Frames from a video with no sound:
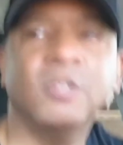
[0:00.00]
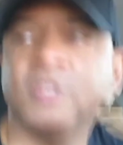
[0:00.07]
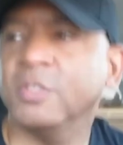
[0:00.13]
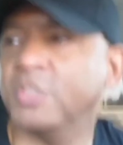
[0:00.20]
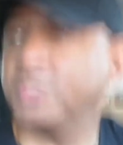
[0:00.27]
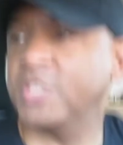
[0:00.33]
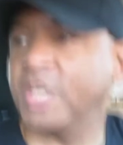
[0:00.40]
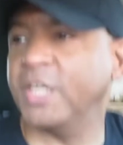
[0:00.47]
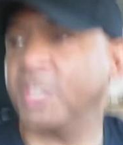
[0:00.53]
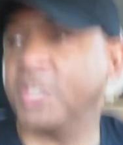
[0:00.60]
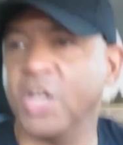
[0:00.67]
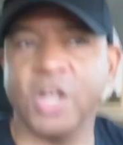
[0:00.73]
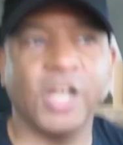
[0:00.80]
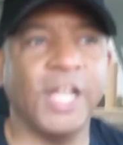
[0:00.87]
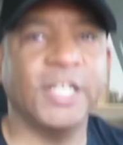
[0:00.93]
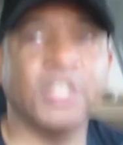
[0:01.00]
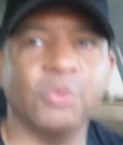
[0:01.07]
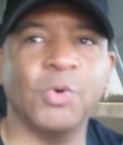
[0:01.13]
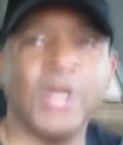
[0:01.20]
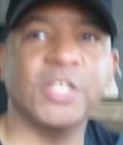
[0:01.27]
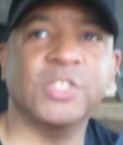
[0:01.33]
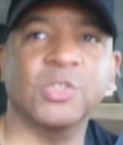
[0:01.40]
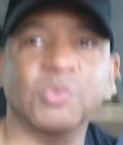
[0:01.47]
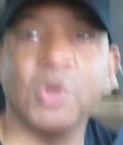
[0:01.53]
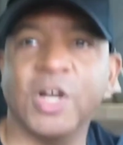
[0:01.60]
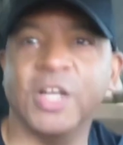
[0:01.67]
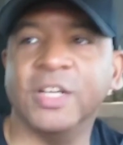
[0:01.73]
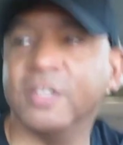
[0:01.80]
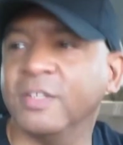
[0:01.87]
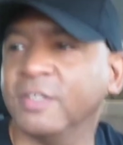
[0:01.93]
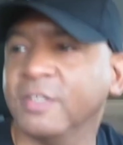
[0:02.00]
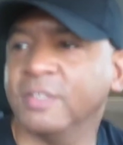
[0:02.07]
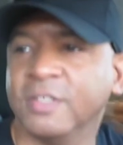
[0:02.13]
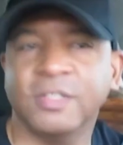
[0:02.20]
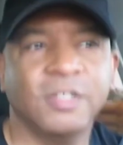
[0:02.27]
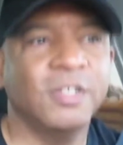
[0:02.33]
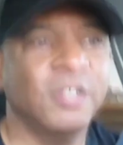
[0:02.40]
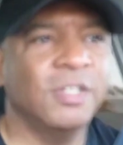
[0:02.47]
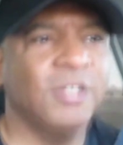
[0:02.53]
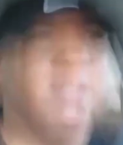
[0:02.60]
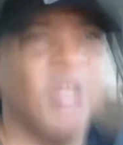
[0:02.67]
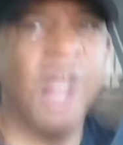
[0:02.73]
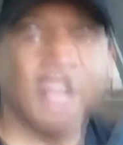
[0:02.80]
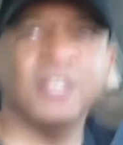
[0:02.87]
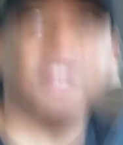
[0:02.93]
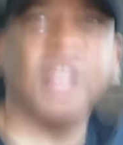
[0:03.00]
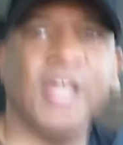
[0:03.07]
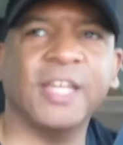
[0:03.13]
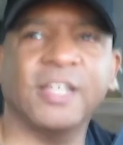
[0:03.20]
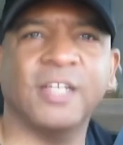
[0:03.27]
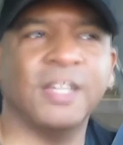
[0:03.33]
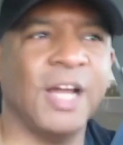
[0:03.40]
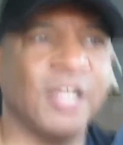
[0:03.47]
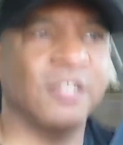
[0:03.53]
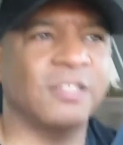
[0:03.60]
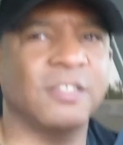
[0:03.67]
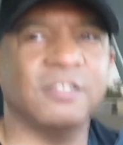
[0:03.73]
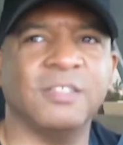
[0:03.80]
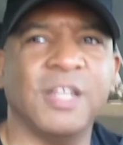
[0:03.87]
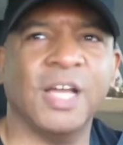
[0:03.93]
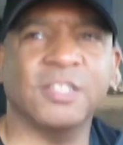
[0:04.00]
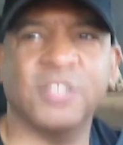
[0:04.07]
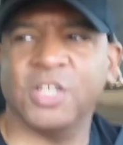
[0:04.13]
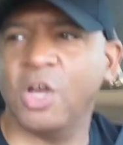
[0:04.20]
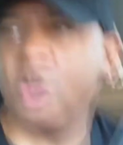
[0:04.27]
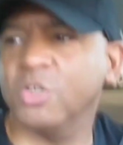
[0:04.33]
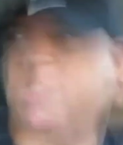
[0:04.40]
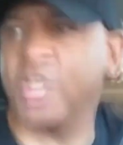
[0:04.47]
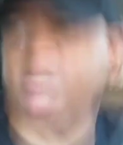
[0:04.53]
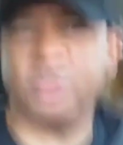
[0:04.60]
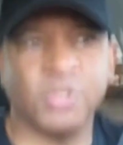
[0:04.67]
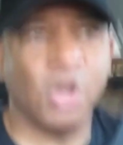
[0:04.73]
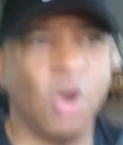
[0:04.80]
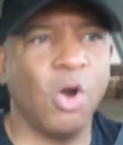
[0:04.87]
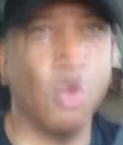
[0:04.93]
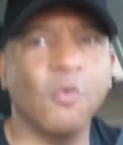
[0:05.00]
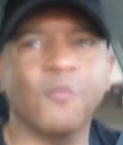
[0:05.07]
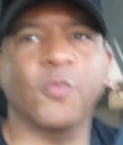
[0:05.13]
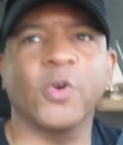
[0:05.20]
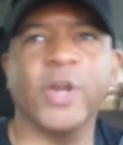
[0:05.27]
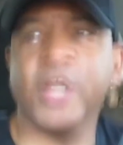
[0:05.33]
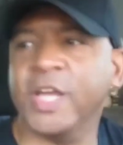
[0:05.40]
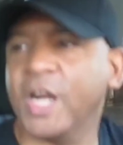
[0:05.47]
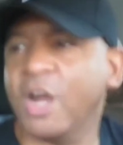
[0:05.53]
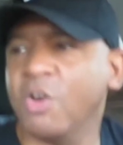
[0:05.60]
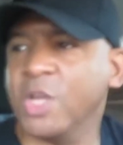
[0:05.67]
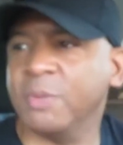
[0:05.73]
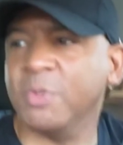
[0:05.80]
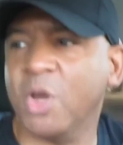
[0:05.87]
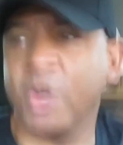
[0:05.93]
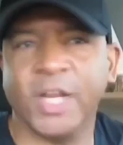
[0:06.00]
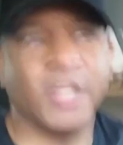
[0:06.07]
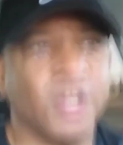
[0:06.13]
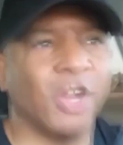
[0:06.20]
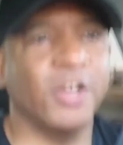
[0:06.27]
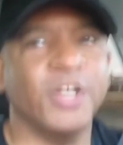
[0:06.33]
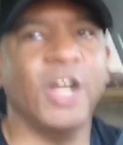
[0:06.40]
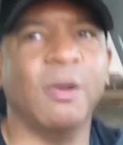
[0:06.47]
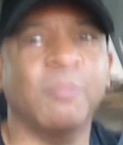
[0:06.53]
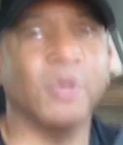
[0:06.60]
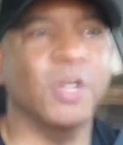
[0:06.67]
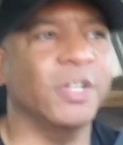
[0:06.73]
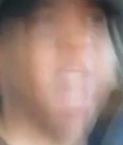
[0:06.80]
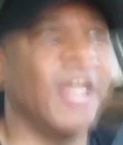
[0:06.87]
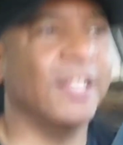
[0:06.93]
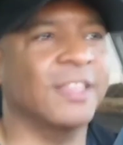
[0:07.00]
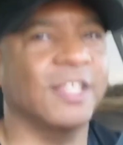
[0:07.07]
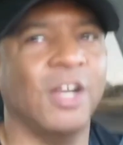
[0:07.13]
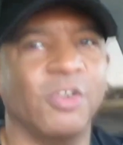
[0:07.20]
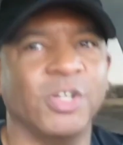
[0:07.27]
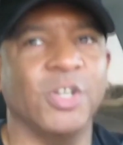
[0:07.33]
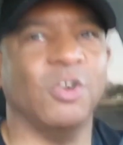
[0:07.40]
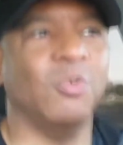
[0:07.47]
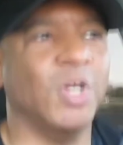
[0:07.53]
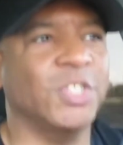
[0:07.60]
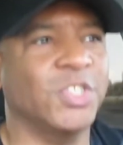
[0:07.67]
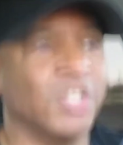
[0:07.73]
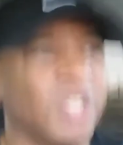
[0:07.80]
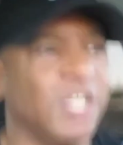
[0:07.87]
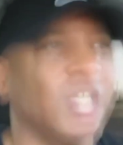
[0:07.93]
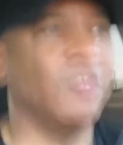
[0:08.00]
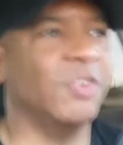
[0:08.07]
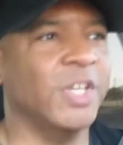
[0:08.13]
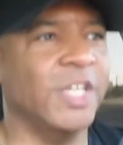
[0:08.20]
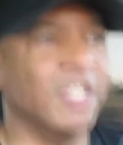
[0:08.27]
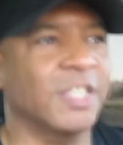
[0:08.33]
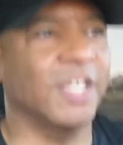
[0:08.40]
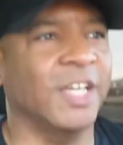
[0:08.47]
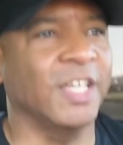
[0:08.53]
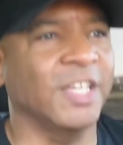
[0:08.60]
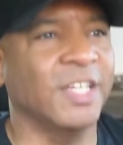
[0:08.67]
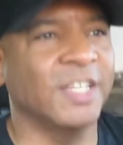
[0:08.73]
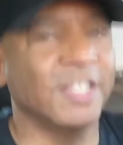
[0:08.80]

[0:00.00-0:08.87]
She said, the girl at the restaurant. I was like, I told you I was an old friend. I don't even know that girl's number or nothing. I don't even know where she lived or anything.